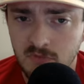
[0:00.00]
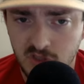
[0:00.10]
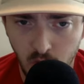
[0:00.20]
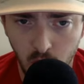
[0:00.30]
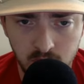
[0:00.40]

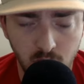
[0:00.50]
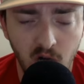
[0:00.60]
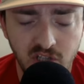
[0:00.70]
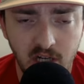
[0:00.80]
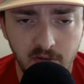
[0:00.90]
So
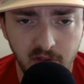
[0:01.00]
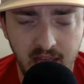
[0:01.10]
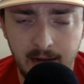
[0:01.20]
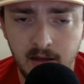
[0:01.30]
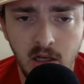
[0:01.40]
watch out for
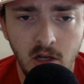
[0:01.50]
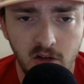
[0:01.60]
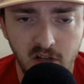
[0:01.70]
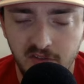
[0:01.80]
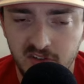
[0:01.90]
that. On
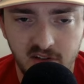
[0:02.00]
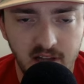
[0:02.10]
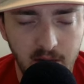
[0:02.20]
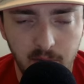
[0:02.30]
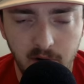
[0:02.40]
the offensive
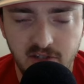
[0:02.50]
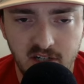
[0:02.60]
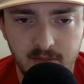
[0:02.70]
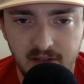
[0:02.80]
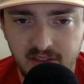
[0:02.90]
line, we already
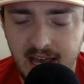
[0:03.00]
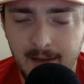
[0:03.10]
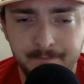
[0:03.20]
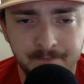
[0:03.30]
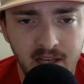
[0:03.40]
talked about
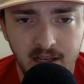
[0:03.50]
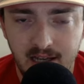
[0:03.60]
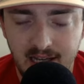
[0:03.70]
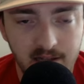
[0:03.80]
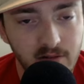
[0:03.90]
that.
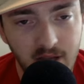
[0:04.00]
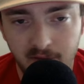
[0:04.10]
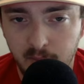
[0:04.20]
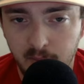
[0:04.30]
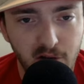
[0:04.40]
And
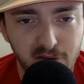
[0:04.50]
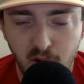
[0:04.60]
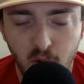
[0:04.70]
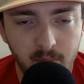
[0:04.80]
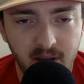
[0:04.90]
everybody knows the
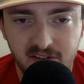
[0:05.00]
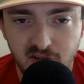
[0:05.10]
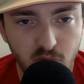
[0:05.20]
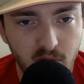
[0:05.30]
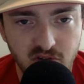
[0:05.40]
quarterback
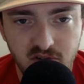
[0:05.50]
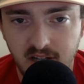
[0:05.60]
situation.